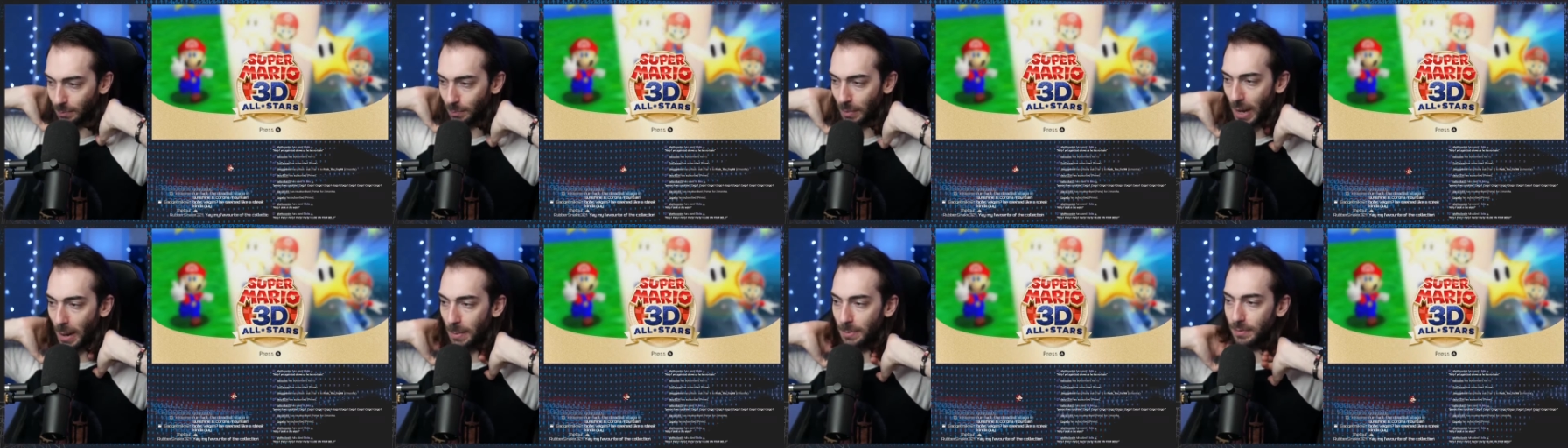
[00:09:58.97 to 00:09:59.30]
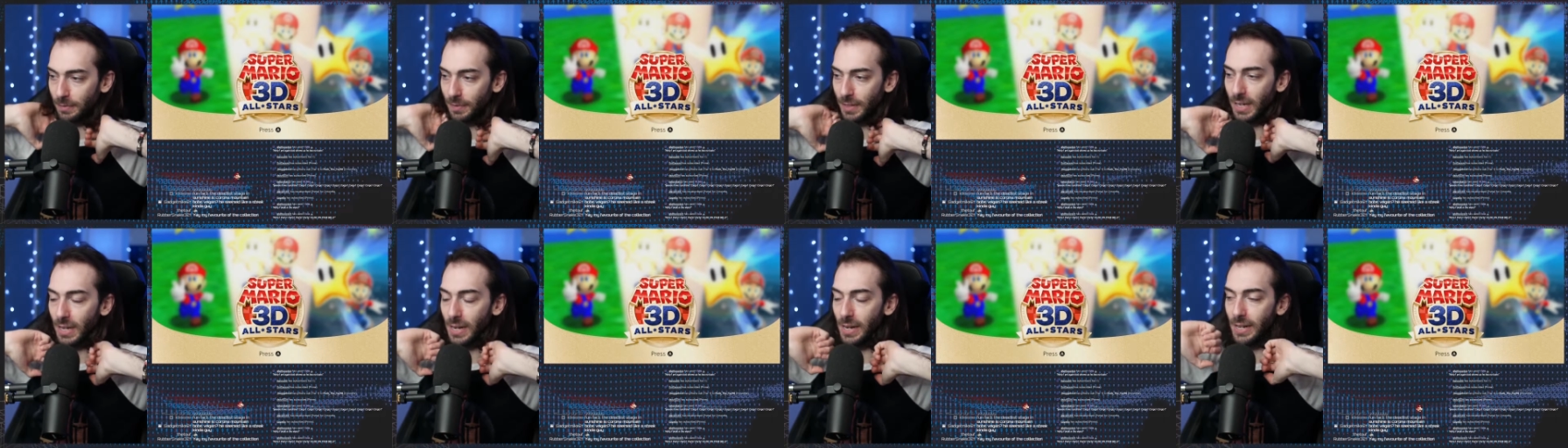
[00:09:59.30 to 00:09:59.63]
Bob's
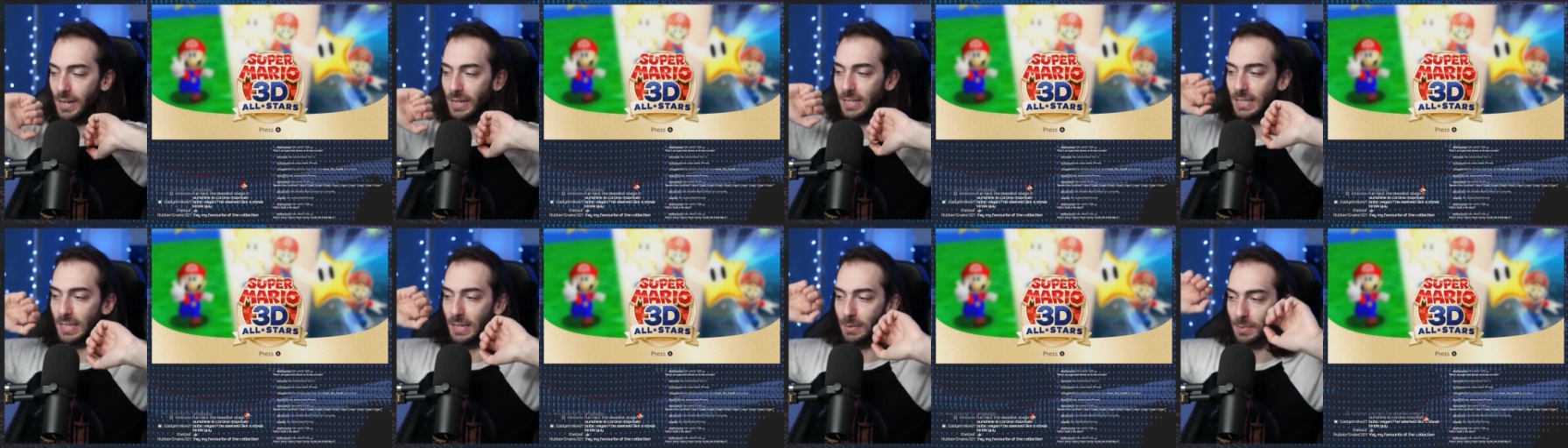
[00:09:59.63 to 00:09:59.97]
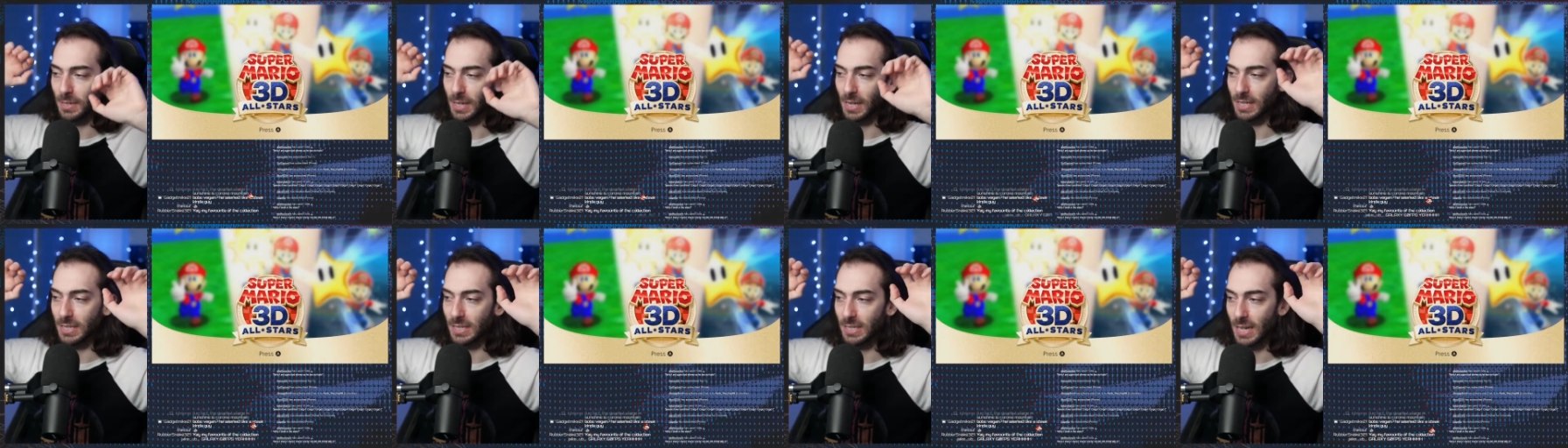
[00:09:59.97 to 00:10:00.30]
vegan. He seems
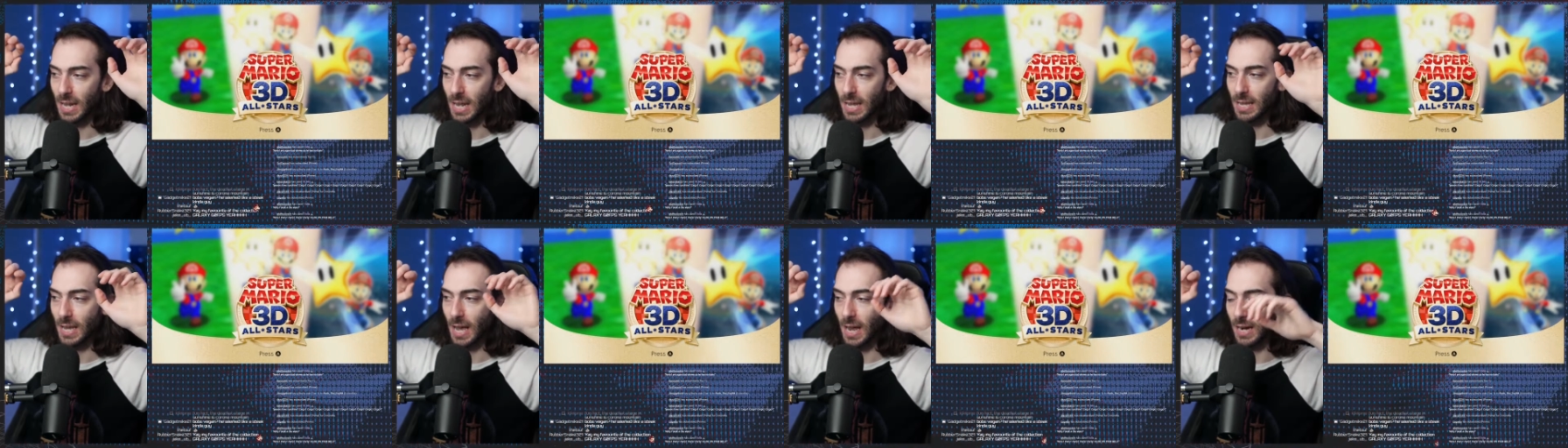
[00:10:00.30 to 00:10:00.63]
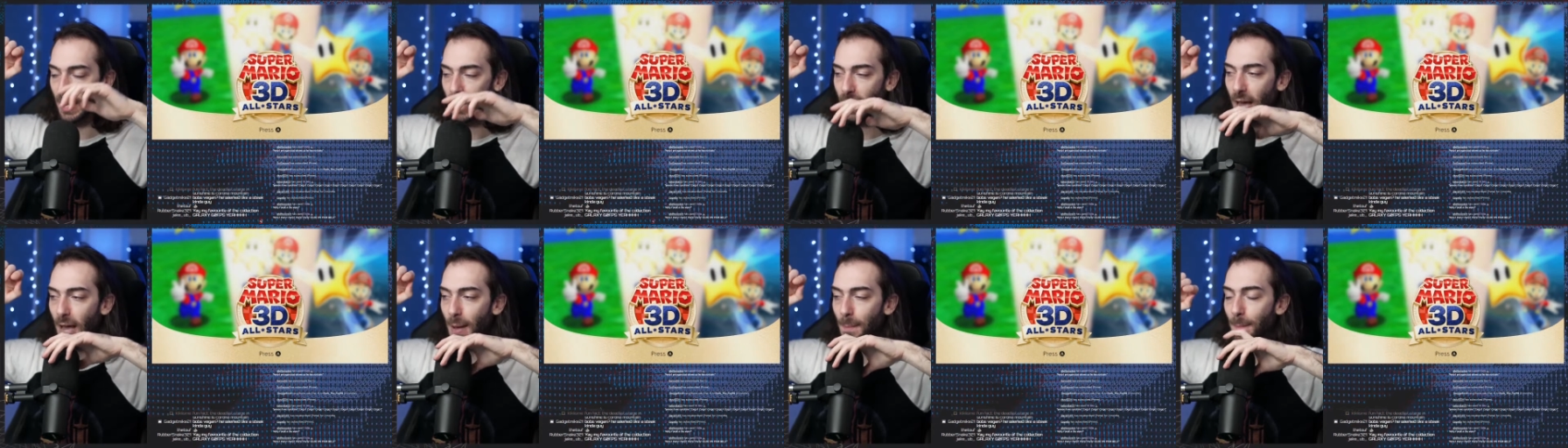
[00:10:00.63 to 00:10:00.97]
like a steak kind
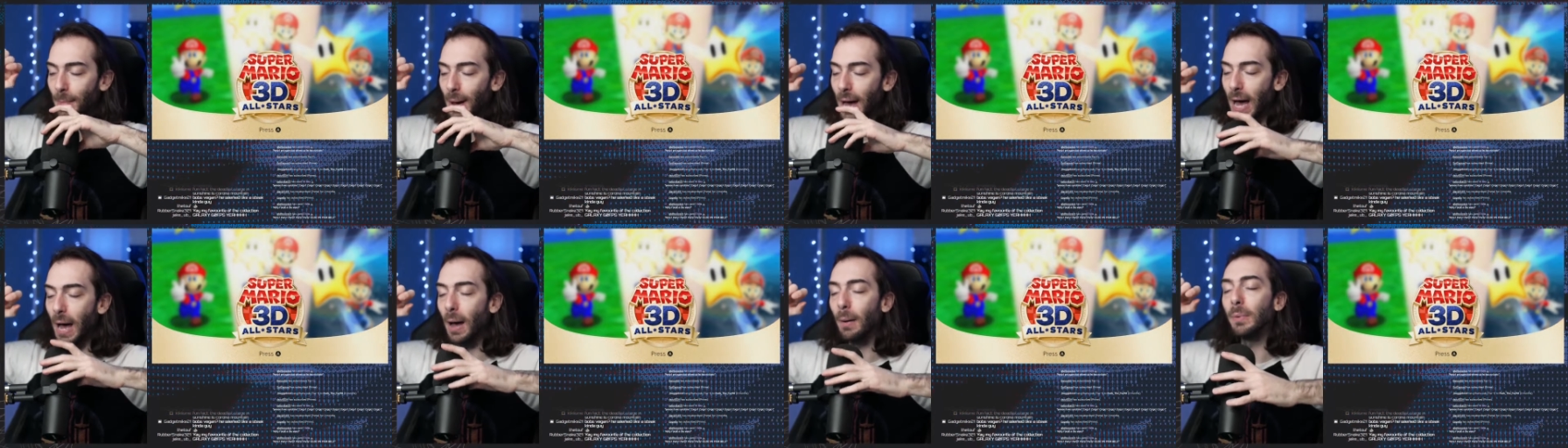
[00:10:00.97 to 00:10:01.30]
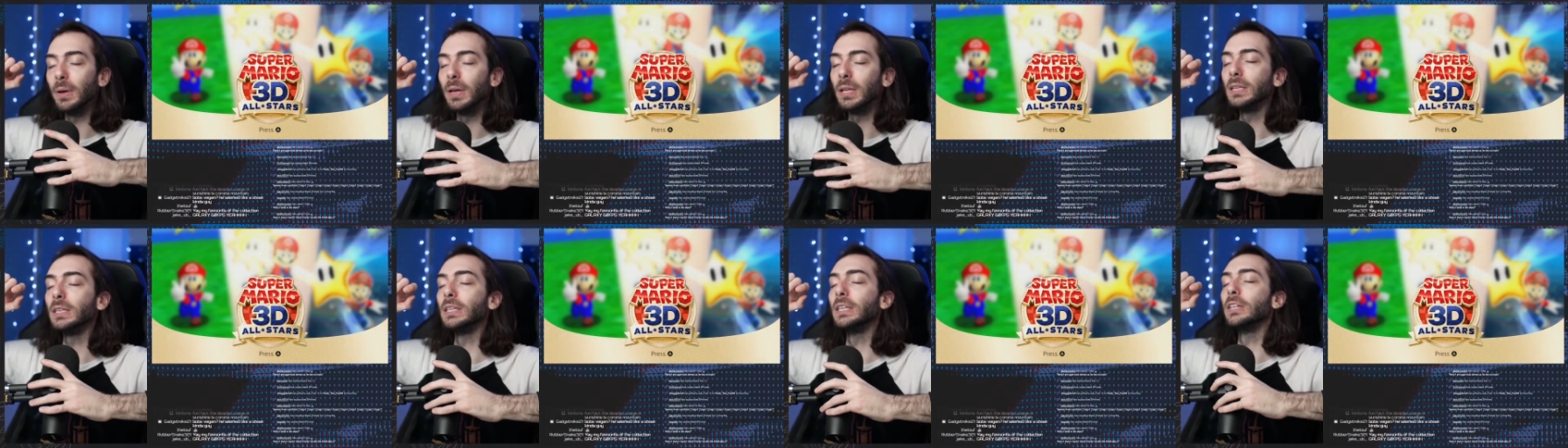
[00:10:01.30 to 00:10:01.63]
of guy.
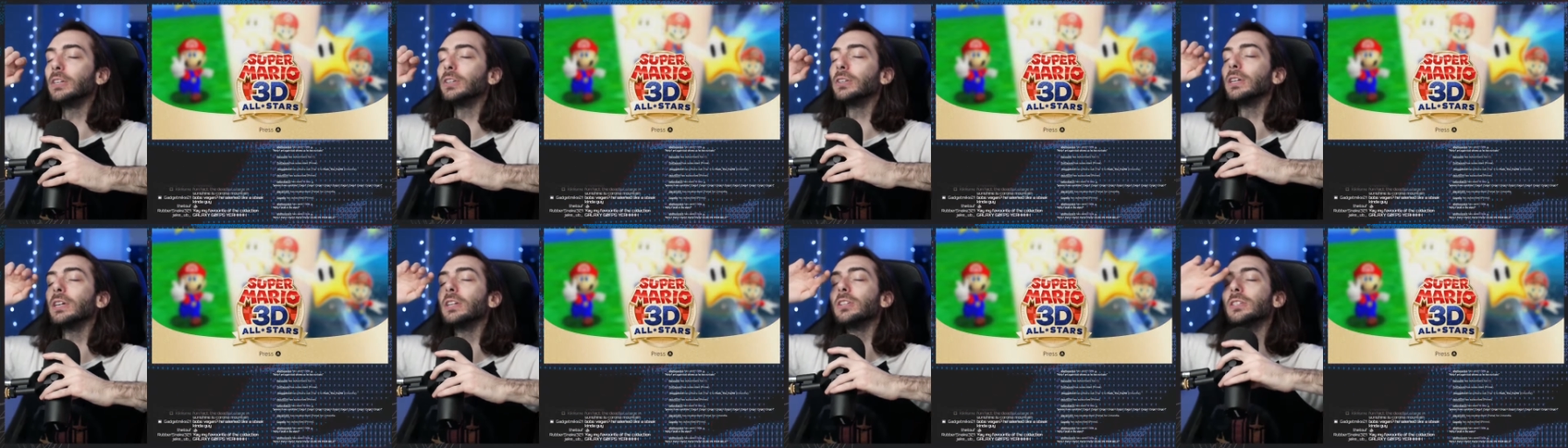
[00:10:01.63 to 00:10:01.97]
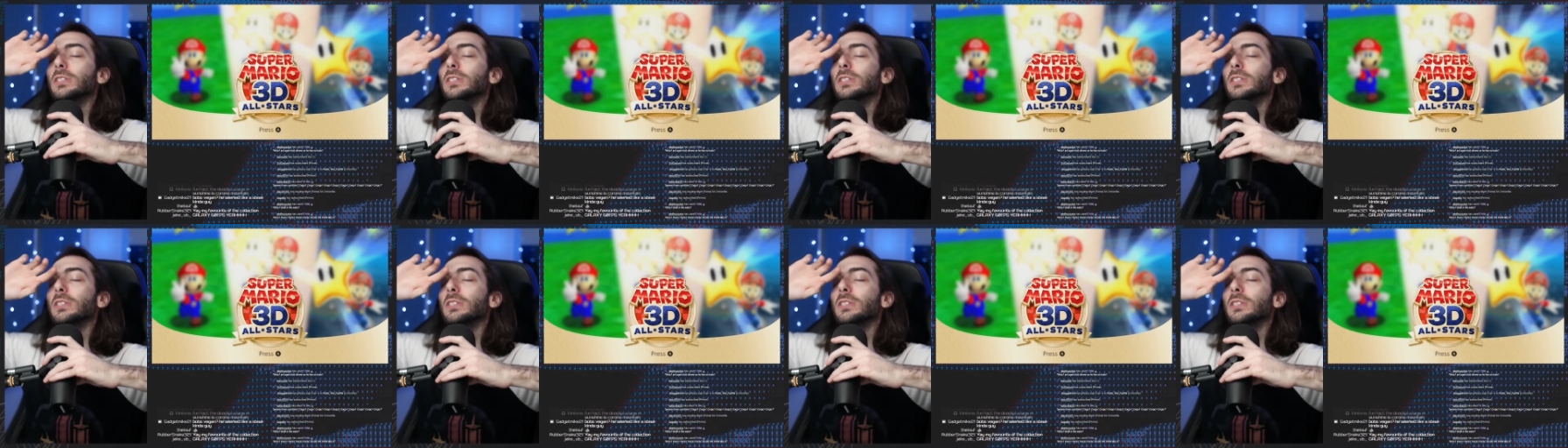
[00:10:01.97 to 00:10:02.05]
Bob literally